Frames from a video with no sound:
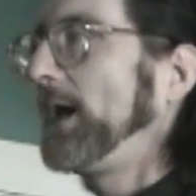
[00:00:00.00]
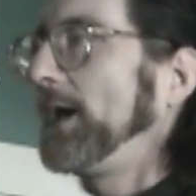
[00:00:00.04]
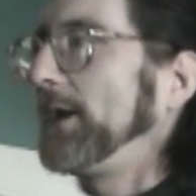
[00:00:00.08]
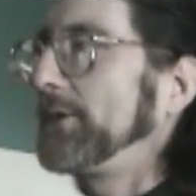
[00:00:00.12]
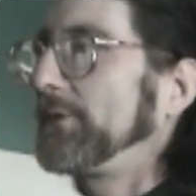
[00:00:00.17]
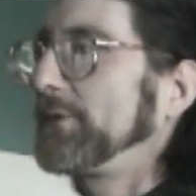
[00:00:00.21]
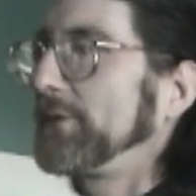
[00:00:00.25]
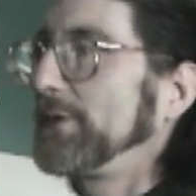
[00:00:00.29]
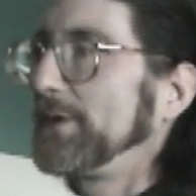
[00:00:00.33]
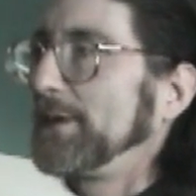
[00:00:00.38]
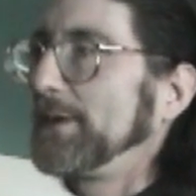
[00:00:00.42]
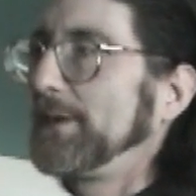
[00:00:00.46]
I
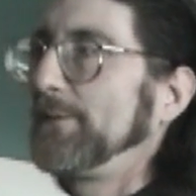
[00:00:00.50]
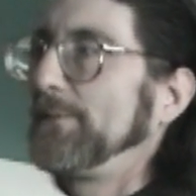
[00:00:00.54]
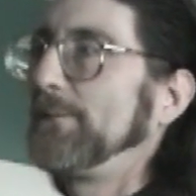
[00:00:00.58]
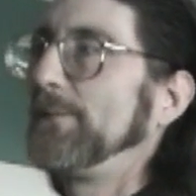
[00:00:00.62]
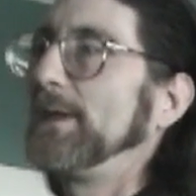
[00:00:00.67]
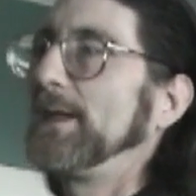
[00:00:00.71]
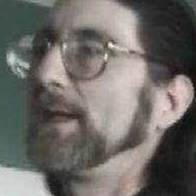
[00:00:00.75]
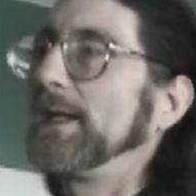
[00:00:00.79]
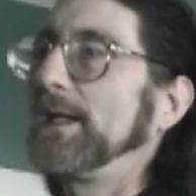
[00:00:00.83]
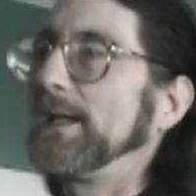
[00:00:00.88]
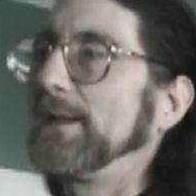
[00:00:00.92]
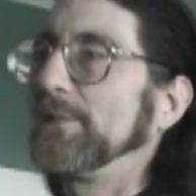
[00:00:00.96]
should have
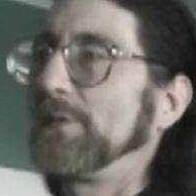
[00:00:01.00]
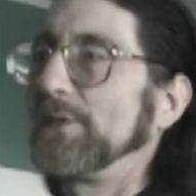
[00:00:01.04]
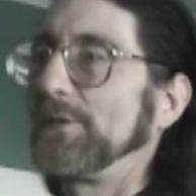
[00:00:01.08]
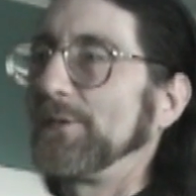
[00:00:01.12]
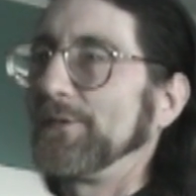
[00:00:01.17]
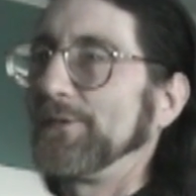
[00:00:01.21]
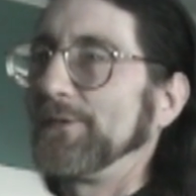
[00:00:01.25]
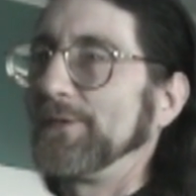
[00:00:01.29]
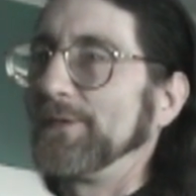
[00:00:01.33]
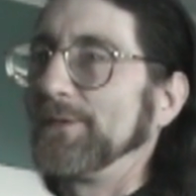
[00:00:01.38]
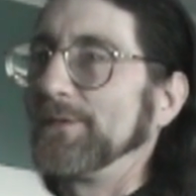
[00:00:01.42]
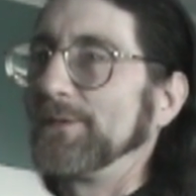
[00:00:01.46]
been able
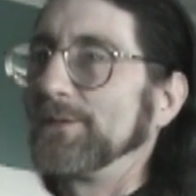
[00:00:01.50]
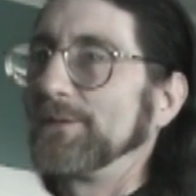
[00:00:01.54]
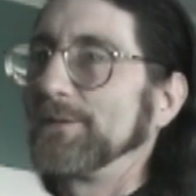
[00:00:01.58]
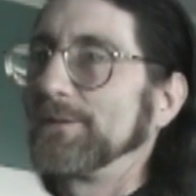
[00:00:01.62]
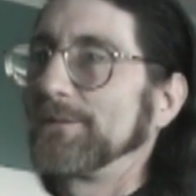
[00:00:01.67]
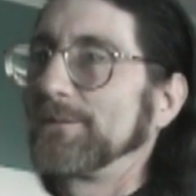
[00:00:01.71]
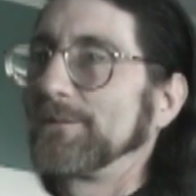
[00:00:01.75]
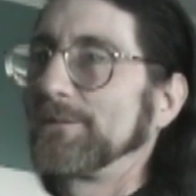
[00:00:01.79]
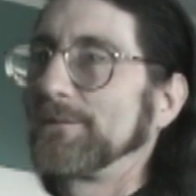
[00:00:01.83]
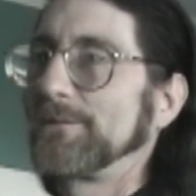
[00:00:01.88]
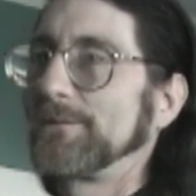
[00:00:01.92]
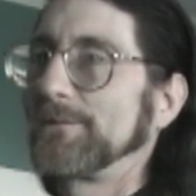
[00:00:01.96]
to.
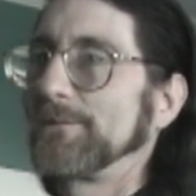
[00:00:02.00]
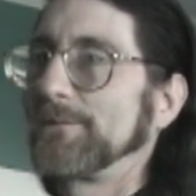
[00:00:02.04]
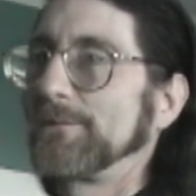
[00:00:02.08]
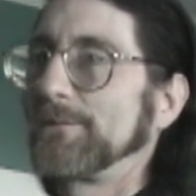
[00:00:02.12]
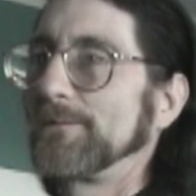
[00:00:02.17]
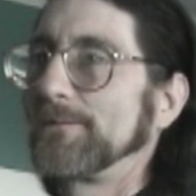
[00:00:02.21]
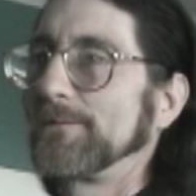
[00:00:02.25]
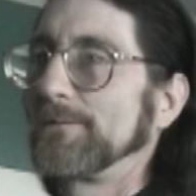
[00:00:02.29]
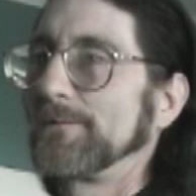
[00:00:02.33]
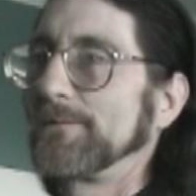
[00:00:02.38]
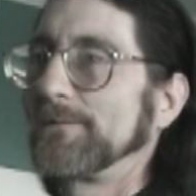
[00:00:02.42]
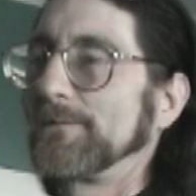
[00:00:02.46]

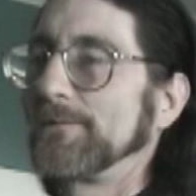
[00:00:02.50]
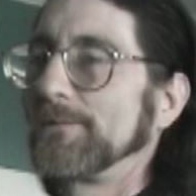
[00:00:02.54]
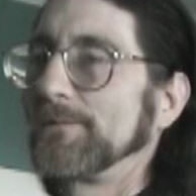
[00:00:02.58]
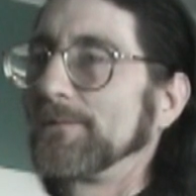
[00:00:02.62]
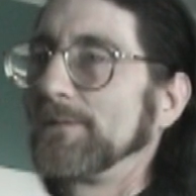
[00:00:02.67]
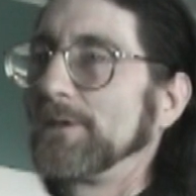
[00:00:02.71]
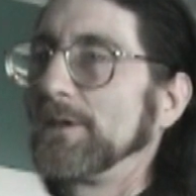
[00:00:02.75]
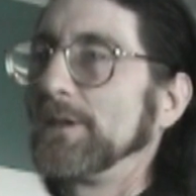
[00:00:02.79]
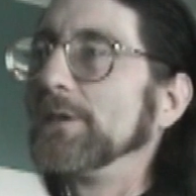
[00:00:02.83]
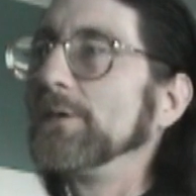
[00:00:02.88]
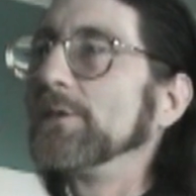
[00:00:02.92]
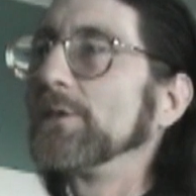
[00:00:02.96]

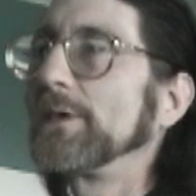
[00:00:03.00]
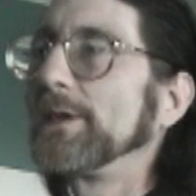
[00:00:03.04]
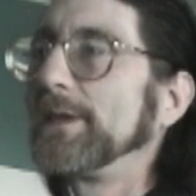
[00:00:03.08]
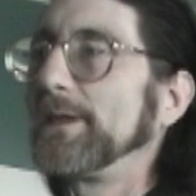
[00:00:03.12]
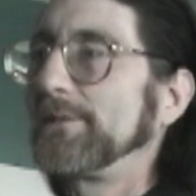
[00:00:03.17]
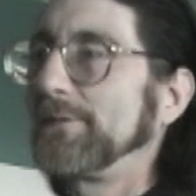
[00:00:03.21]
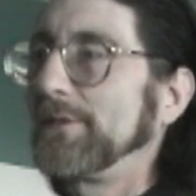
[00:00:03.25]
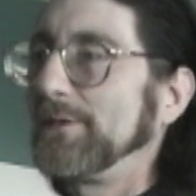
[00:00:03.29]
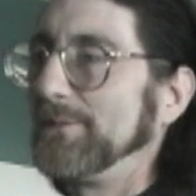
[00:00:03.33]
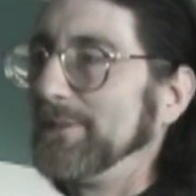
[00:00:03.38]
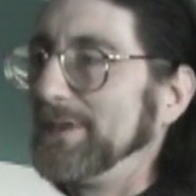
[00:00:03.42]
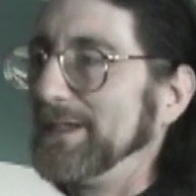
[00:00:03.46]
You will
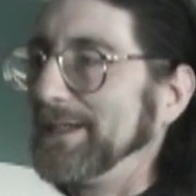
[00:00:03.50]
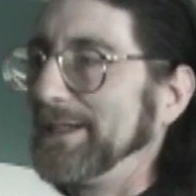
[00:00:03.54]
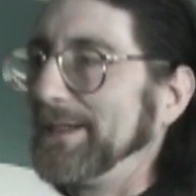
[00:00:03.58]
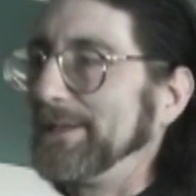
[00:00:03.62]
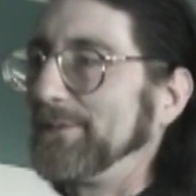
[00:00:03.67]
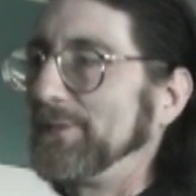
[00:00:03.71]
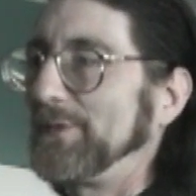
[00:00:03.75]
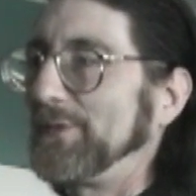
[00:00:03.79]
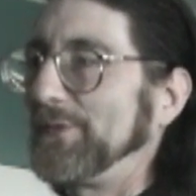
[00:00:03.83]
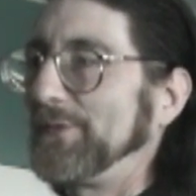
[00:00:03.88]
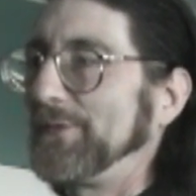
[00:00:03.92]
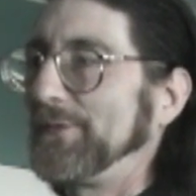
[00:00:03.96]
never be
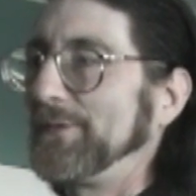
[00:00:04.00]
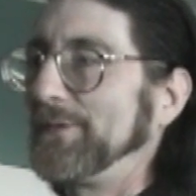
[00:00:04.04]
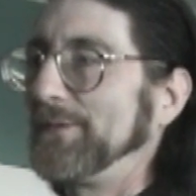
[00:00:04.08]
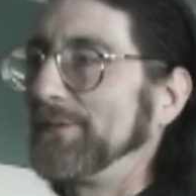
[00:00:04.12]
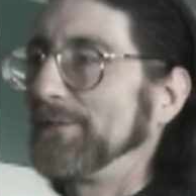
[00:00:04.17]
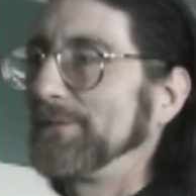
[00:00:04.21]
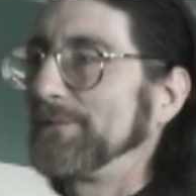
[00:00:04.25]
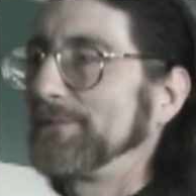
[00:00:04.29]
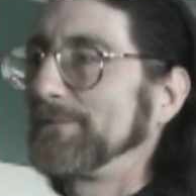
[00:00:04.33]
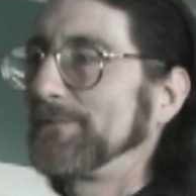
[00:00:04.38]
able to.